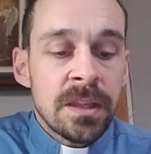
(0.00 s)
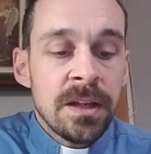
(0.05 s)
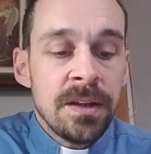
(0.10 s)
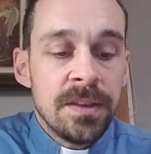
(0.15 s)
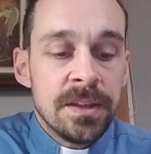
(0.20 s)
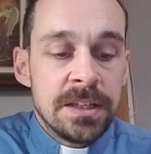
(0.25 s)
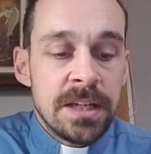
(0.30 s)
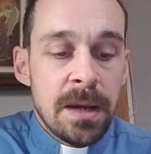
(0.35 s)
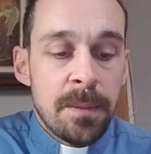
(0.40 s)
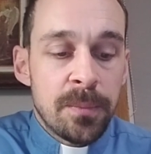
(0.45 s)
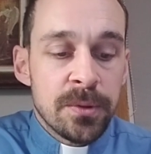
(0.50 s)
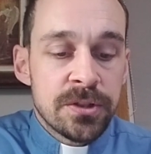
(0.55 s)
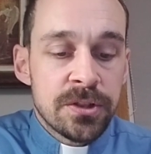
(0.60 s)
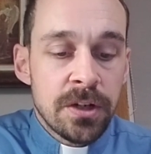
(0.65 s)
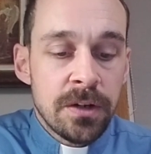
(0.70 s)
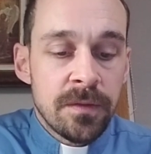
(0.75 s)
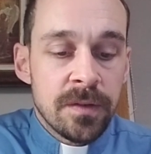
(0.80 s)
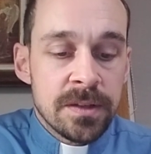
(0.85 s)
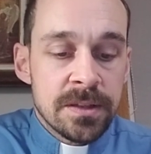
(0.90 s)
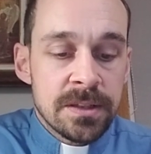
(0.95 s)
The temple
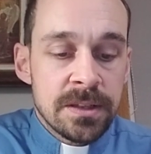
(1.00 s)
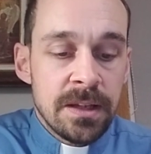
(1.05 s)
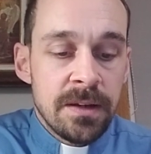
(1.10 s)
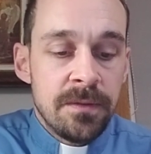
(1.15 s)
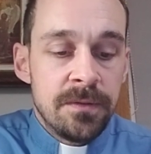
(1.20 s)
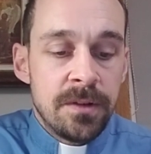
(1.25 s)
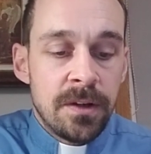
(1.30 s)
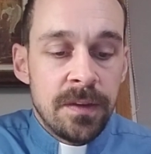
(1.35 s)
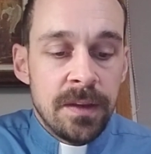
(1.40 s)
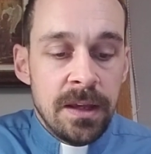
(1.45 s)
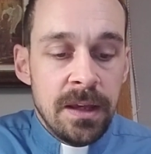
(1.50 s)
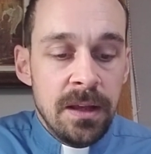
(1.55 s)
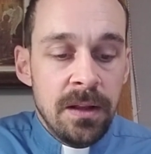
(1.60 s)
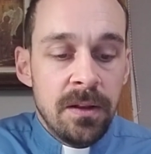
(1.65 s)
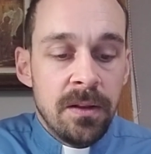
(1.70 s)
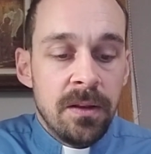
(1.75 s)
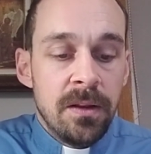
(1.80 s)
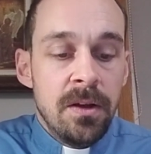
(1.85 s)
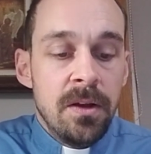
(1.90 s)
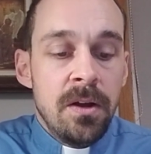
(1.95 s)
servants lived on the
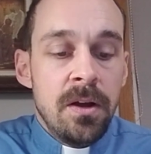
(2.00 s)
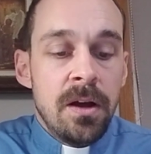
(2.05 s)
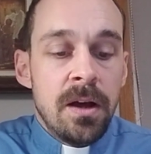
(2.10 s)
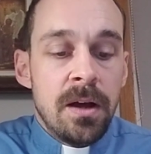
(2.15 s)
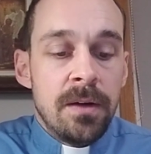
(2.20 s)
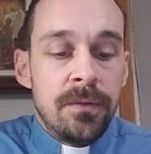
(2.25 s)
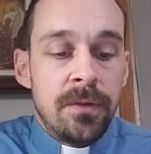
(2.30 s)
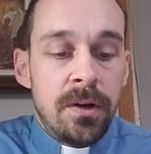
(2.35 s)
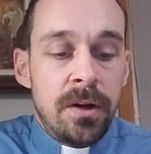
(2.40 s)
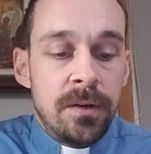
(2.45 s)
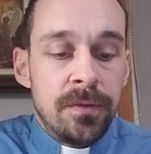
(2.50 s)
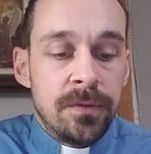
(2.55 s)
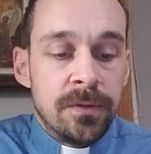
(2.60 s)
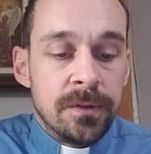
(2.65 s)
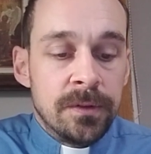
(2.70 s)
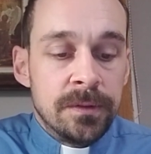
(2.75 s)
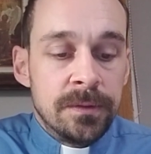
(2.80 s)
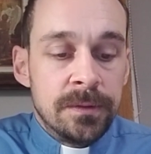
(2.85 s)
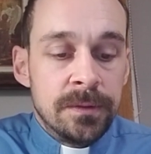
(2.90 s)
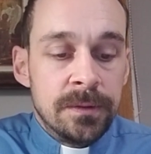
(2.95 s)
hill of
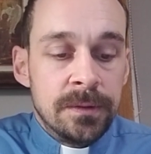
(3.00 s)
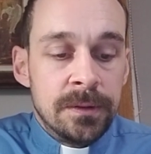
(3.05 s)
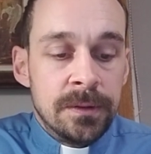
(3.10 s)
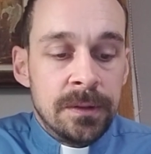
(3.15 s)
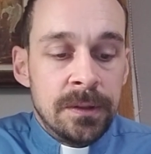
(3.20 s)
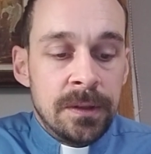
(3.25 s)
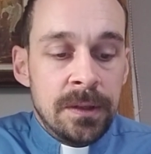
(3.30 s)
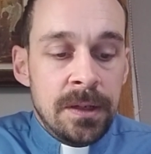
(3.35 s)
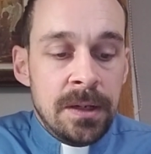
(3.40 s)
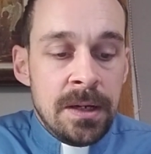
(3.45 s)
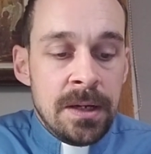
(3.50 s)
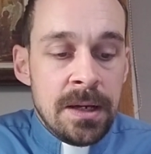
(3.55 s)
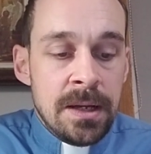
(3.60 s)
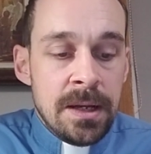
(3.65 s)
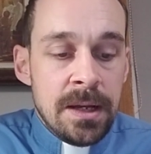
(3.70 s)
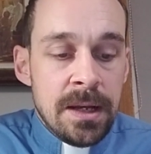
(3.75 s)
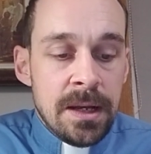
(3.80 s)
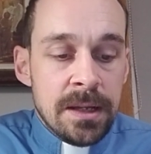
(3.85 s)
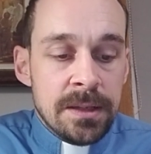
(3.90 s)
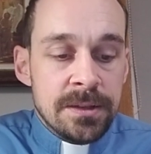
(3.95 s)
Ophel,
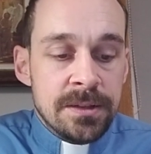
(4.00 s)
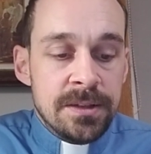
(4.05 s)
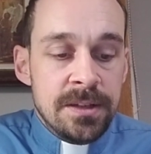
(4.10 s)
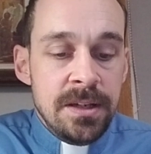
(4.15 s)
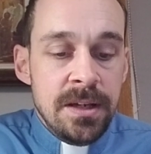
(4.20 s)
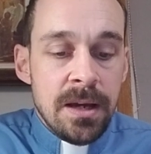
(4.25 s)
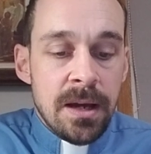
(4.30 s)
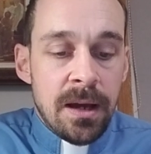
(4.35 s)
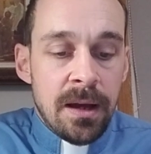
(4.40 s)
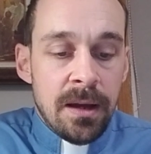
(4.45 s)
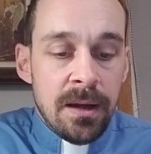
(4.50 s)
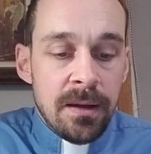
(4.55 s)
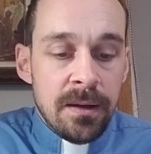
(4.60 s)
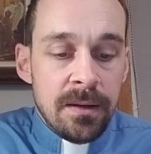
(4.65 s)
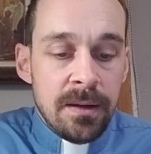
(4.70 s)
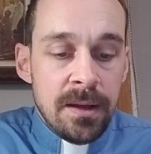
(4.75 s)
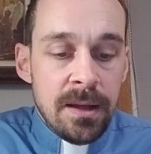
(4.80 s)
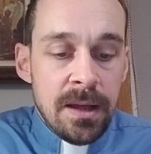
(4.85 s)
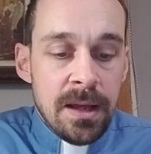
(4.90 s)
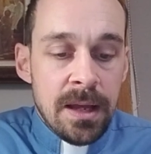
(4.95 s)
and Ziha
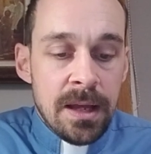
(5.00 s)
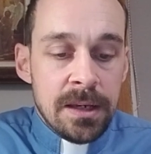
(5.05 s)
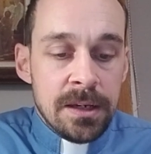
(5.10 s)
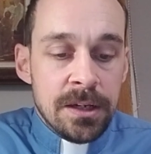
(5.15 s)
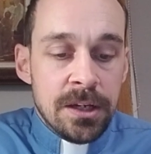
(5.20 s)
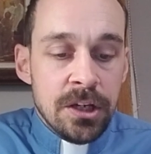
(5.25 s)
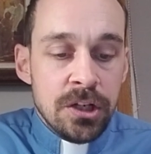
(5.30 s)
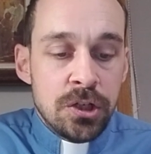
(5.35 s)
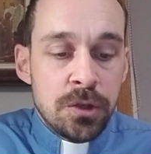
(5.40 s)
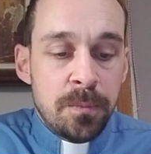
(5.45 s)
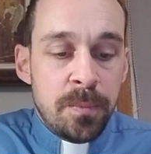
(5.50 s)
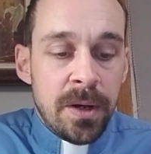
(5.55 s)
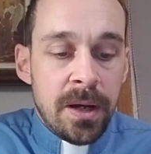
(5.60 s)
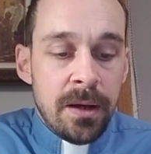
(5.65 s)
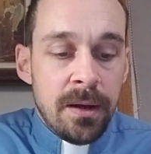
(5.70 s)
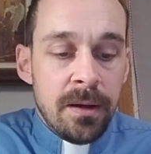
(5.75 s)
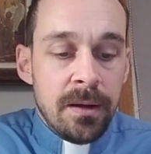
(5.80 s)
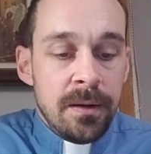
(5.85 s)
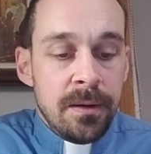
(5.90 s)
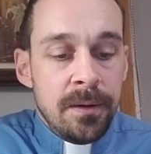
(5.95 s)
and
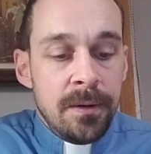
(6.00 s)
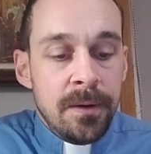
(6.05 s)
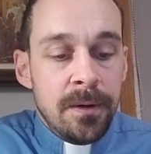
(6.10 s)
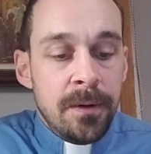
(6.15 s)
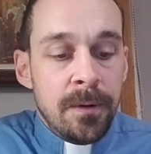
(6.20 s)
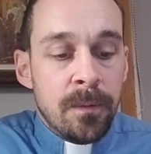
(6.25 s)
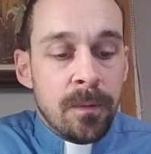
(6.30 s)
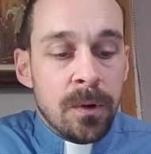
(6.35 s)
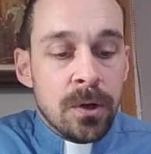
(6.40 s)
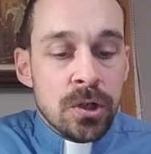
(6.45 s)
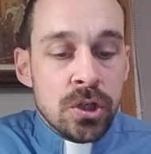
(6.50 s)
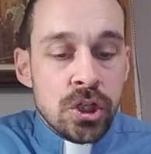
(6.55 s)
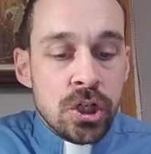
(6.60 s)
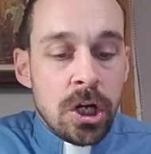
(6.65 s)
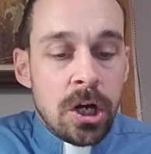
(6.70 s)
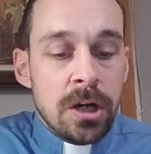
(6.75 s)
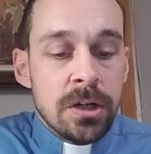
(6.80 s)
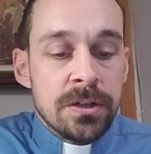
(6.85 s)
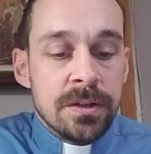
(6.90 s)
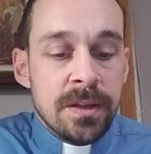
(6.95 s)
Gishpa were in
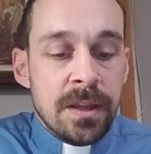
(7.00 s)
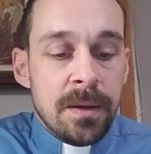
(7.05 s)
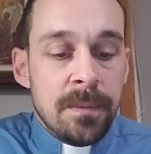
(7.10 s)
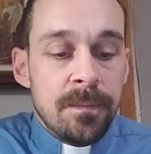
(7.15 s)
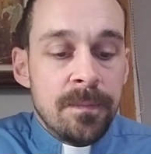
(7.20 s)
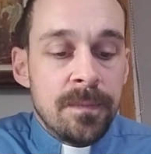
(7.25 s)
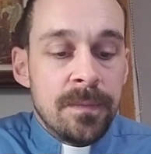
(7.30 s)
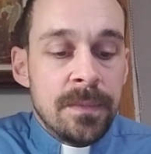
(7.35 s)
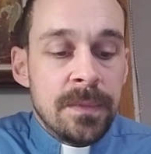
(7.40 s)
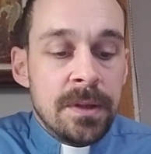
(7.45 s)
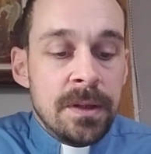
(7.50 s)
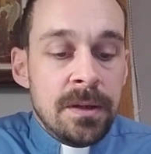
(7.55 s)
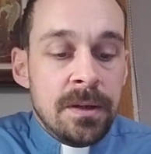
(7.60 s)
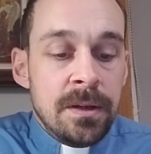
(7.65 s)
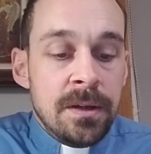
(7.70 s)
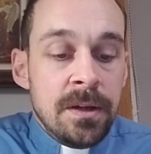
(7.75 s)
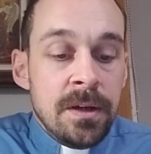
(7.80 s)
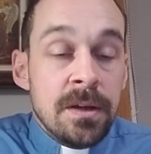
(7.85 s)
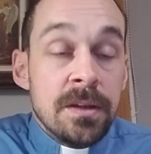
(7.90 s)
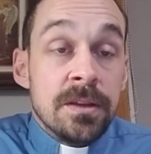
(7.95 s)
charge of them.
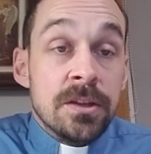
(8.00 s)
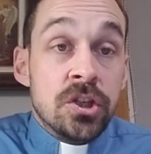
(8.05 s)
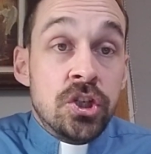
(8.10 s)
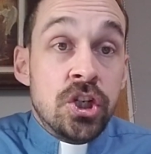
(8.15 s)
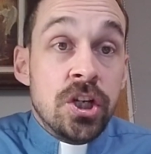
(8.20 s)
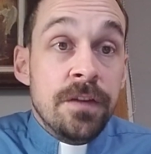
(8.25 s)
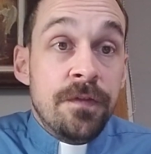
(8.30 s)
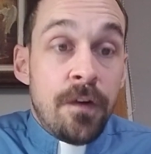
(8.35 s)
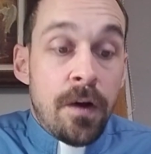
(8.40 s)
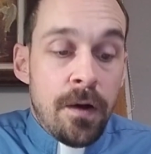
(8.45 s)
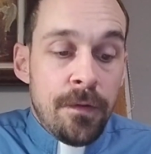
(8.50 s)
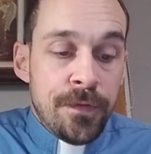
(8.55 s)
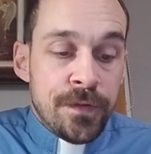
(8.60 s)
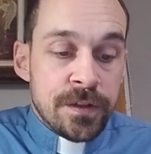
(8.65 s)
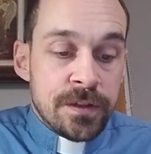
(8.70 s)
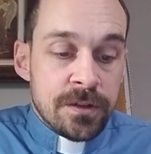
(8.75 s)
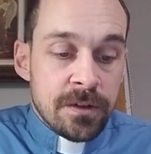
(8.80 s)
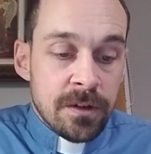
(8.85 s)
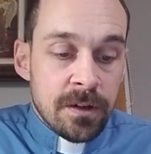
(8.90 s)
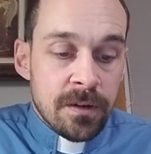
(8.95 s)
The chief
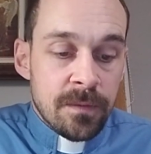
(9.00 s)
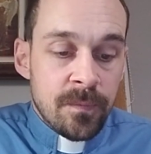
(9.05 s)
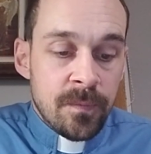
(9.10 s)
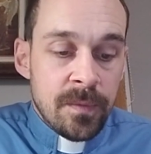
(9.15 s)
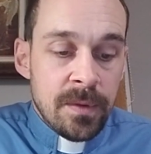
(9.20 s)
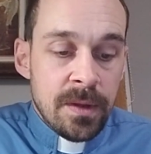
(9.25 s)
officer